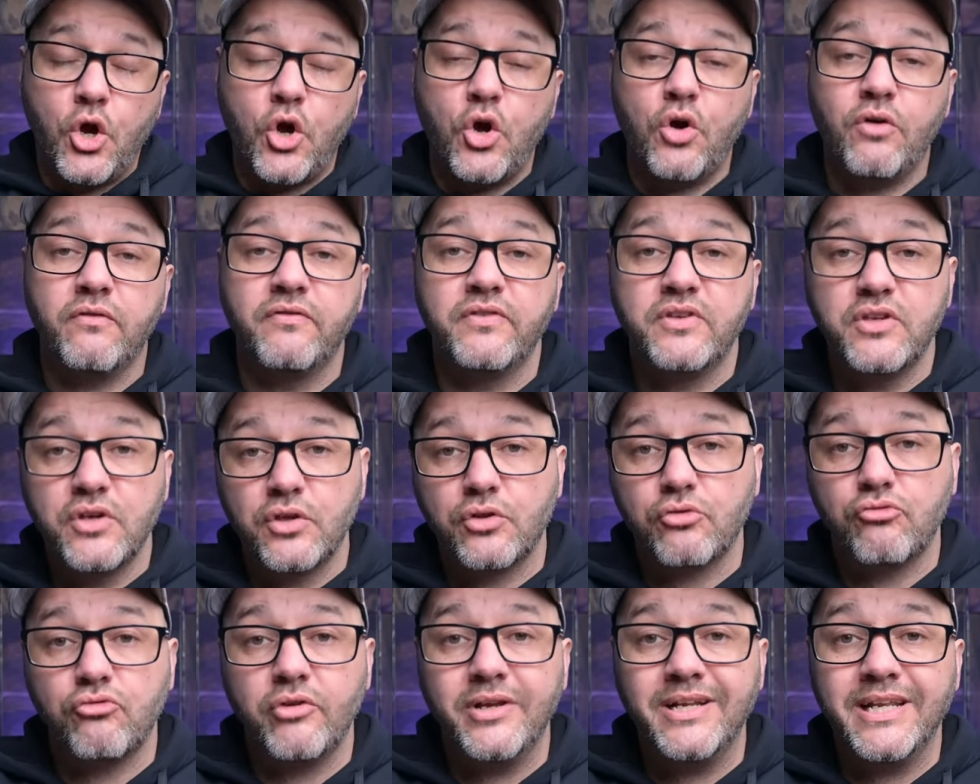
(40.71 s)
of your
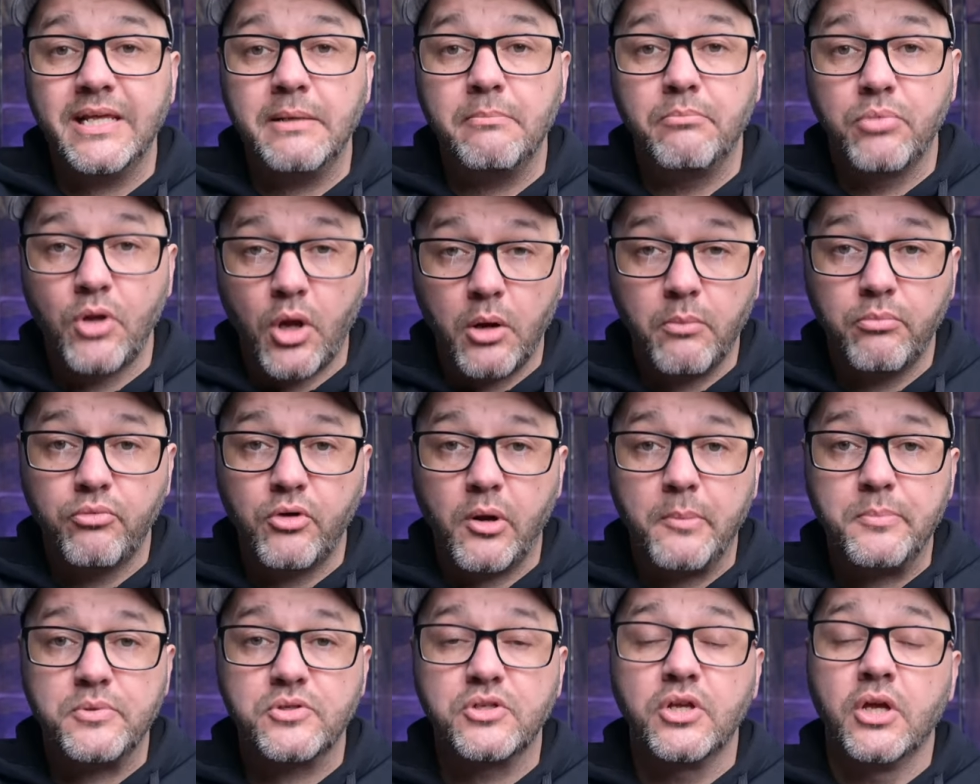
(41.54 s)
3D block
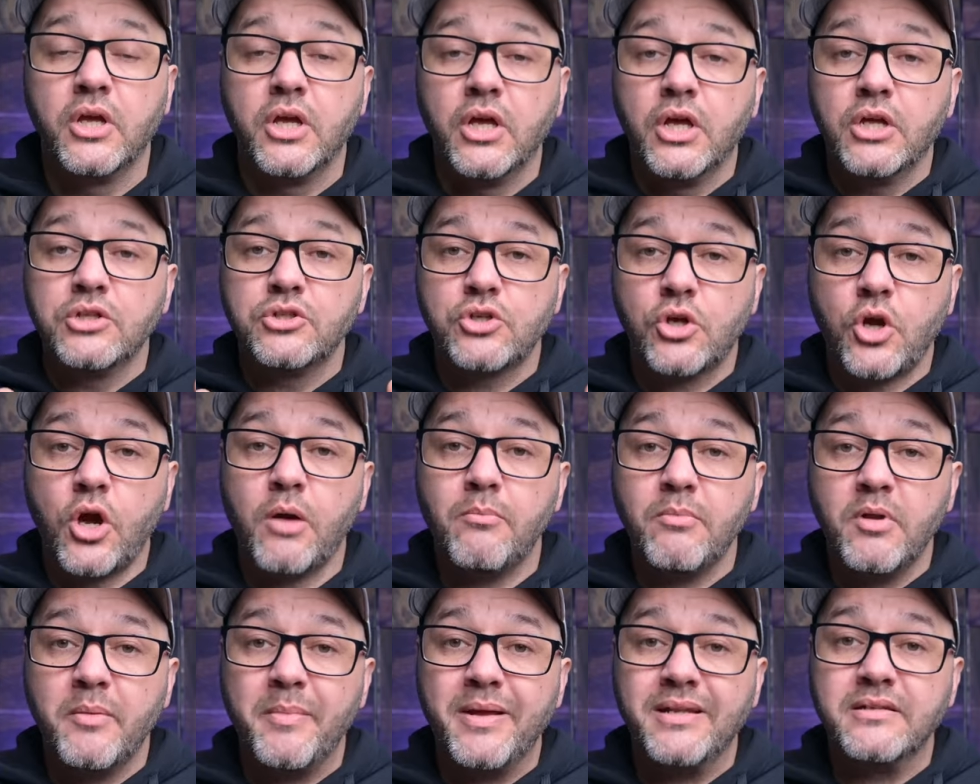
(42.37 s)
props to
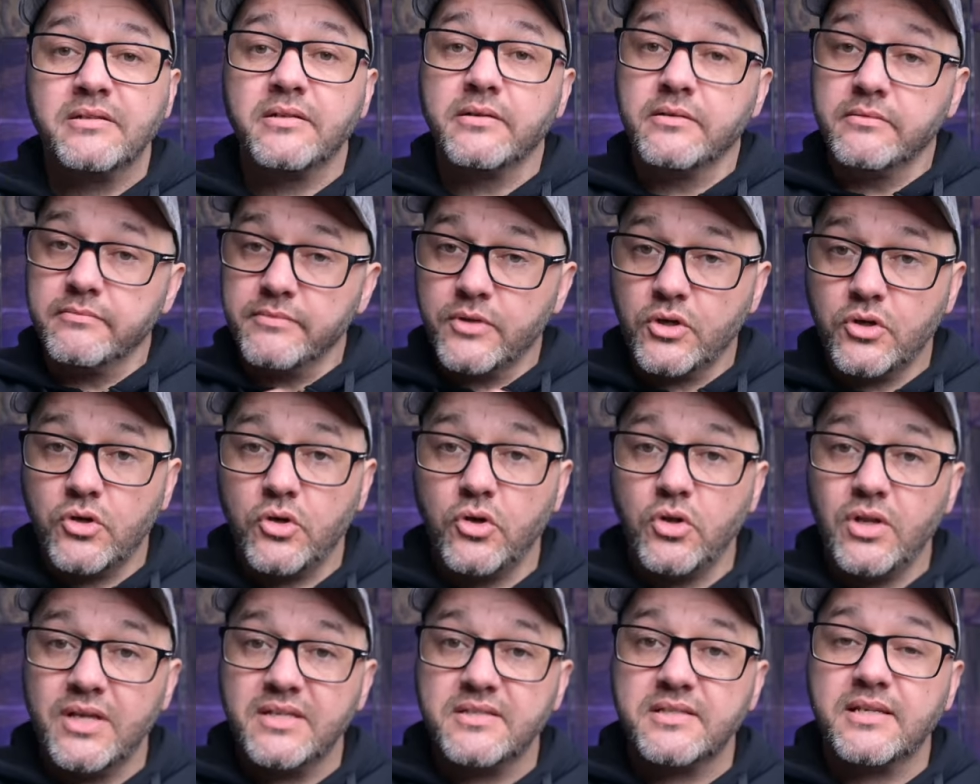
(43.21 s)
complement the
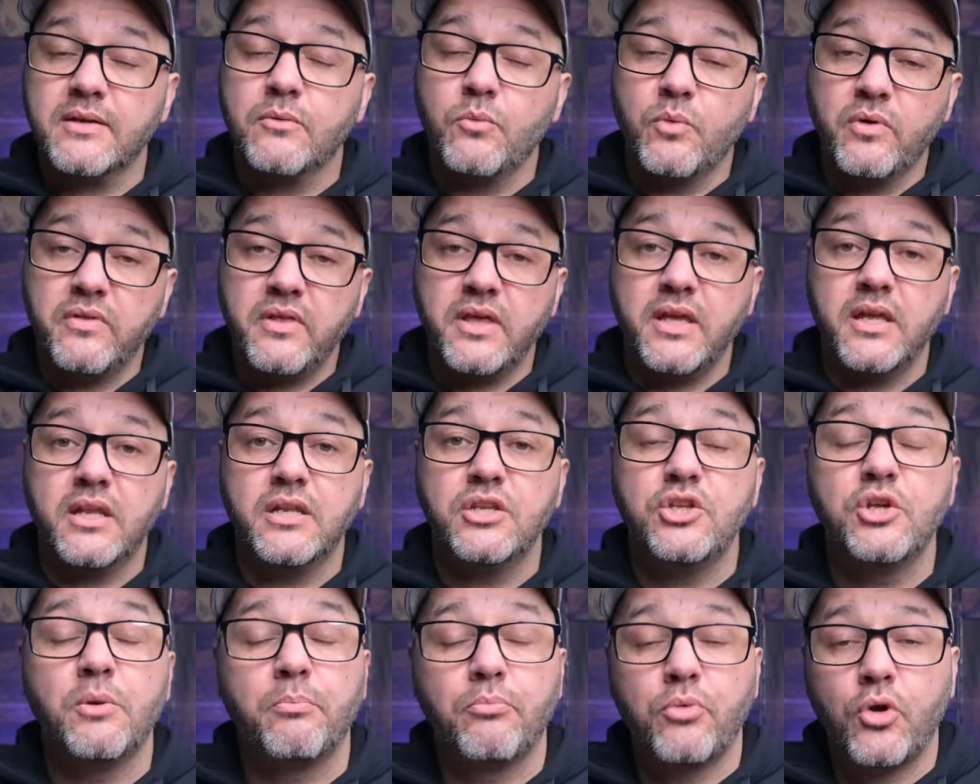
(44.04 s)
colours
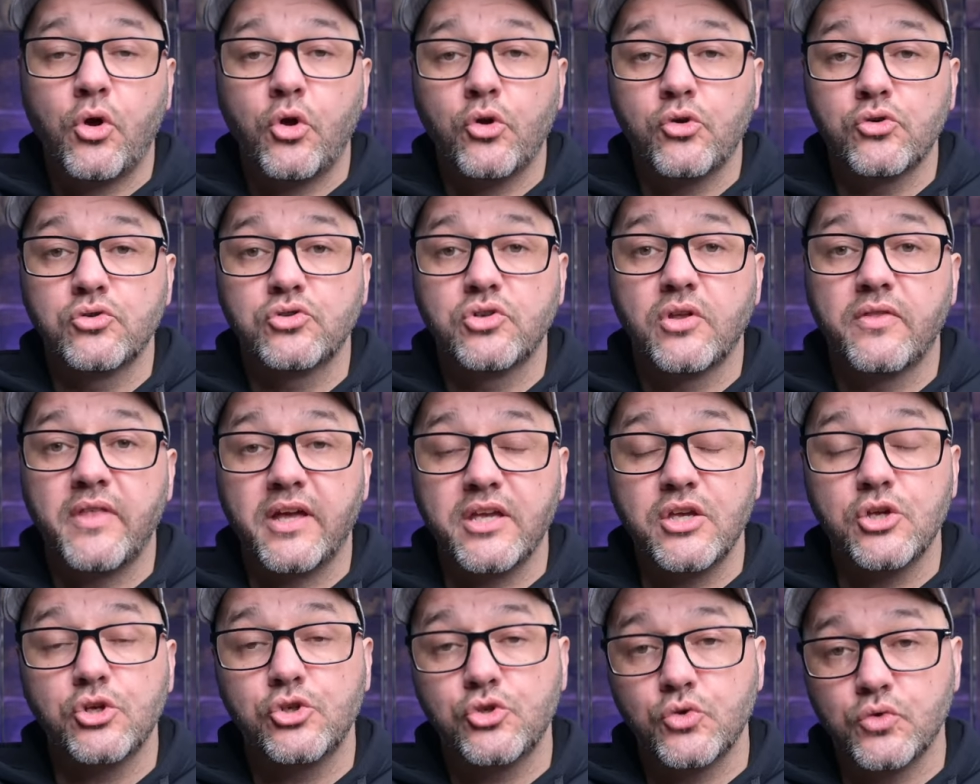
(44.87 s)
within your product
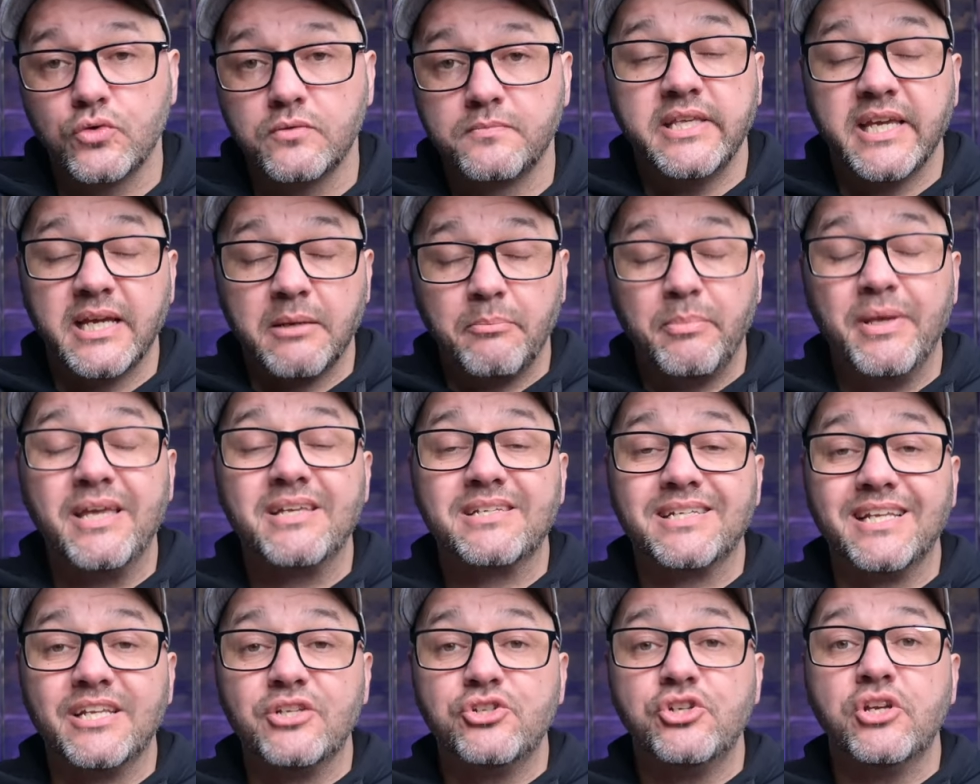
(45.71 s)
that you're shooting. You can
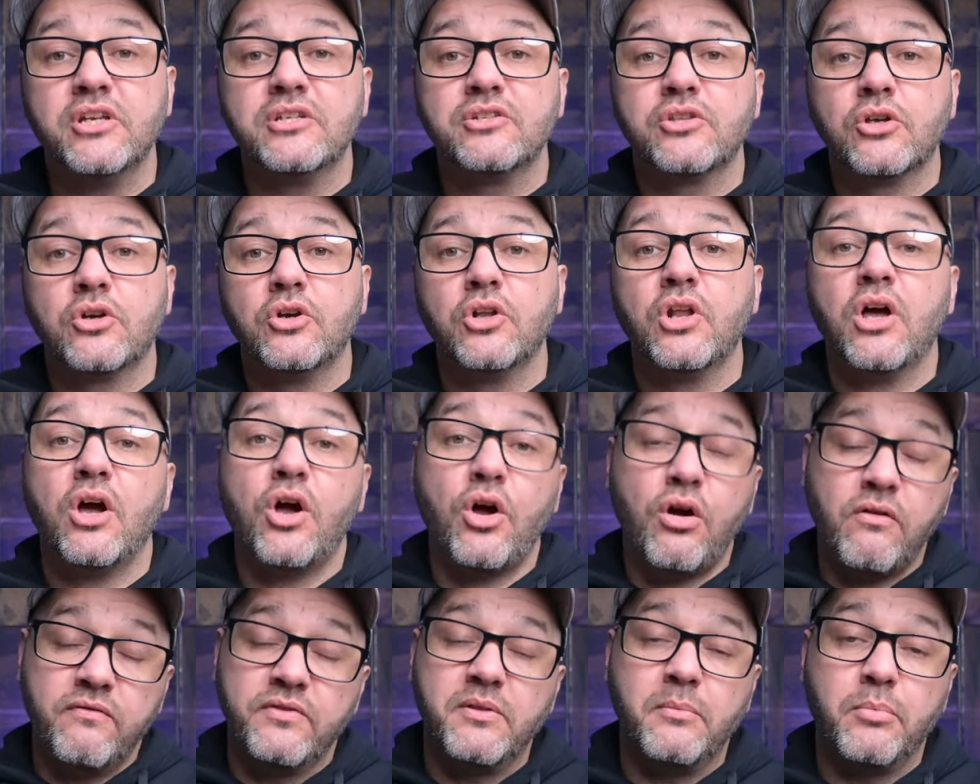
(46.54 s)
basically change the colour
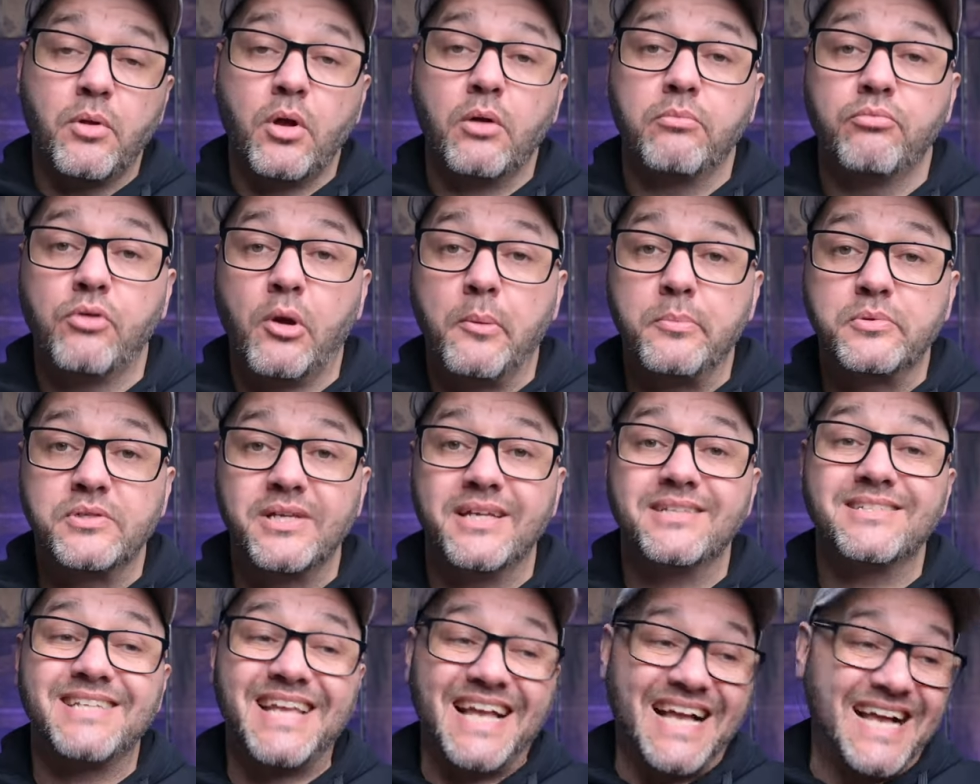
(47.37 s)
of the block prop
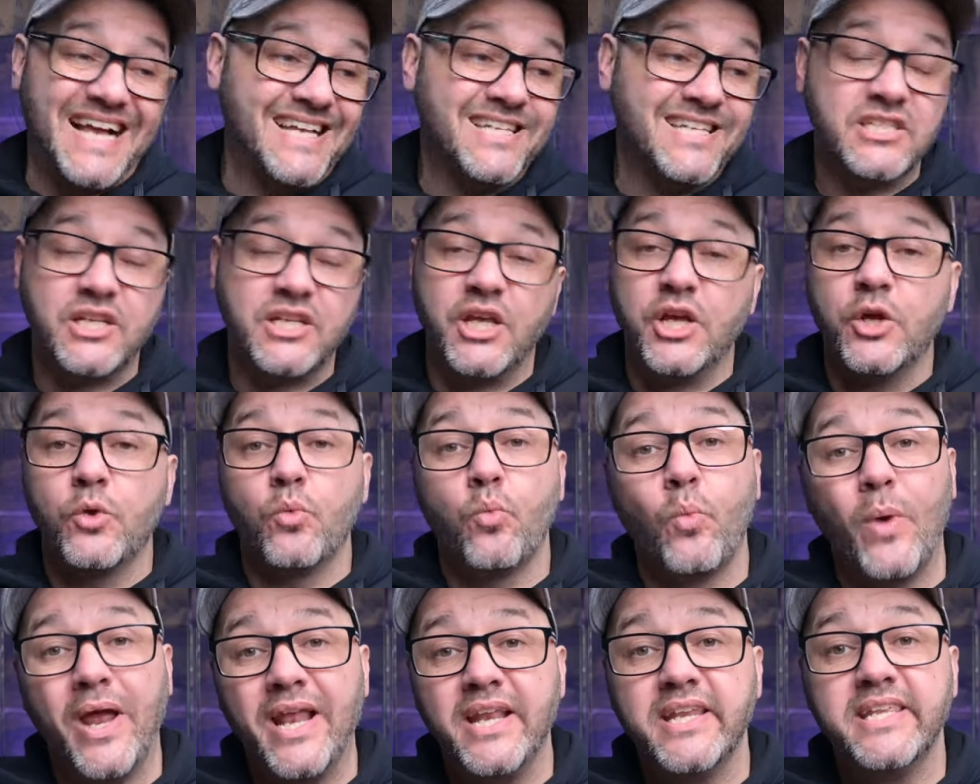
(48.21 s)
sets as
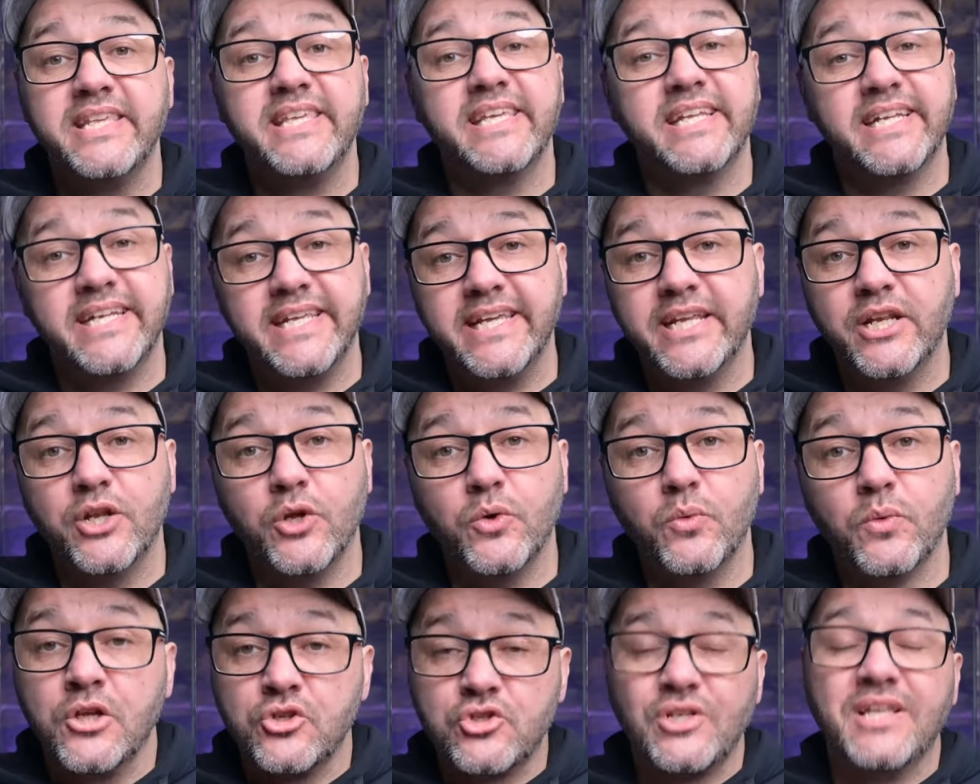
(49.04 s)
and when you need
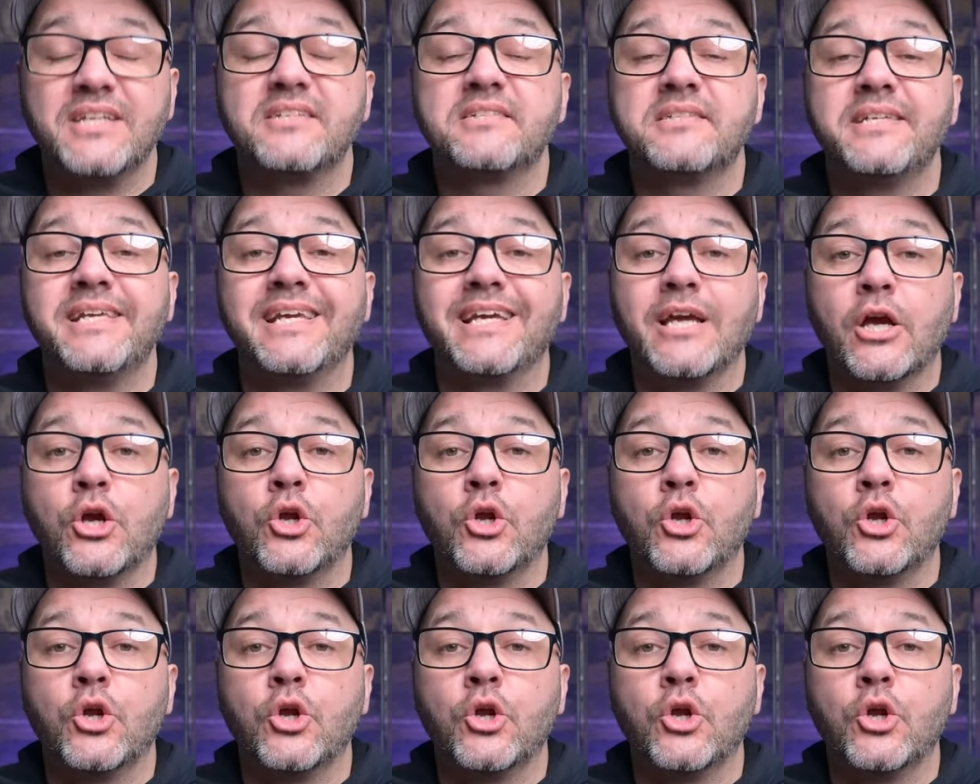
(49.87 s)
to. So let's take a